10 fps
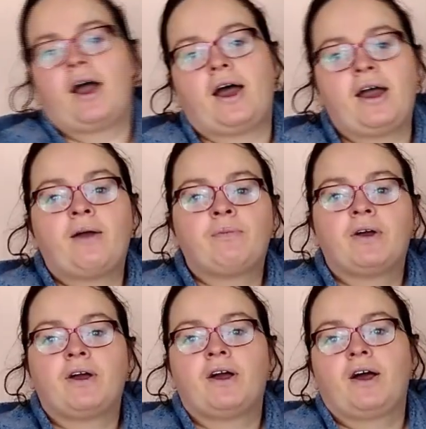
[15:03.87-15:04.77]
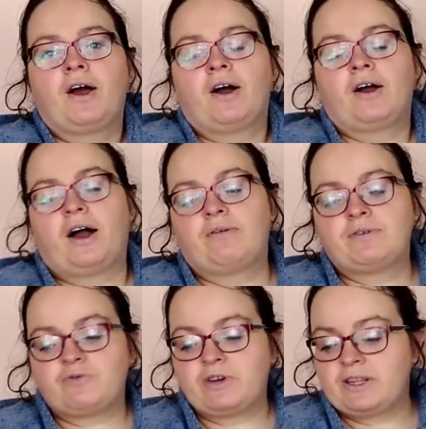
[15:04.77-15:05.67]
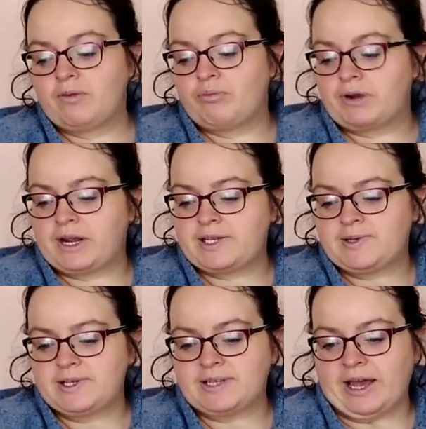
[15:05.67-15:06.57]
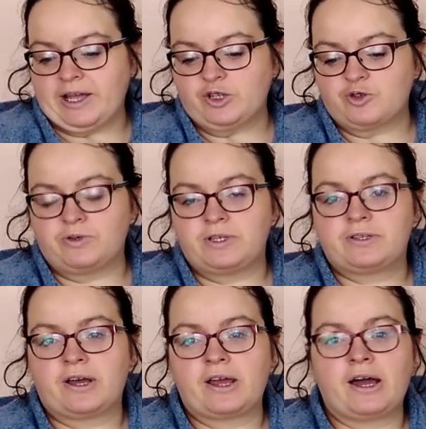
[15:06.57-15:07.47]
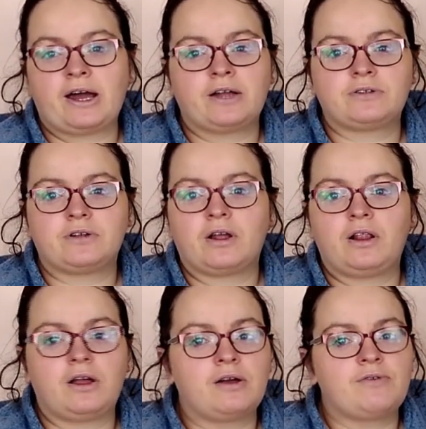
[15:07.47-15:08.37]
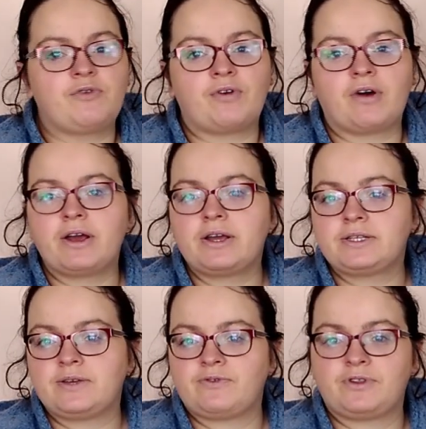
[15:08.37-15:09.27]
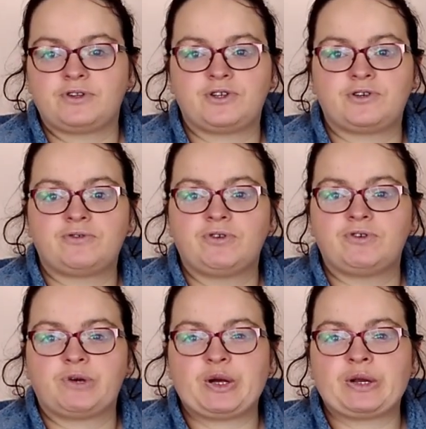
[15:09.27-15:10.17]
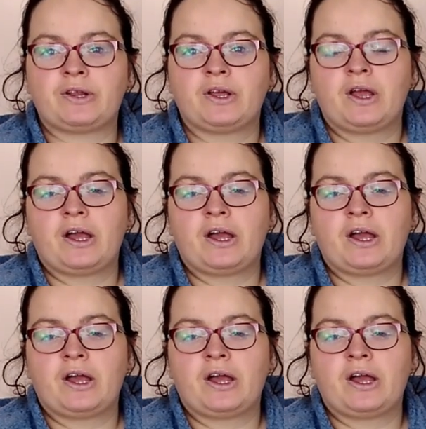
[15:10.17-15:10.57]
Um, I was really impressed with Sainsbury's. They had a lot of variety for the children.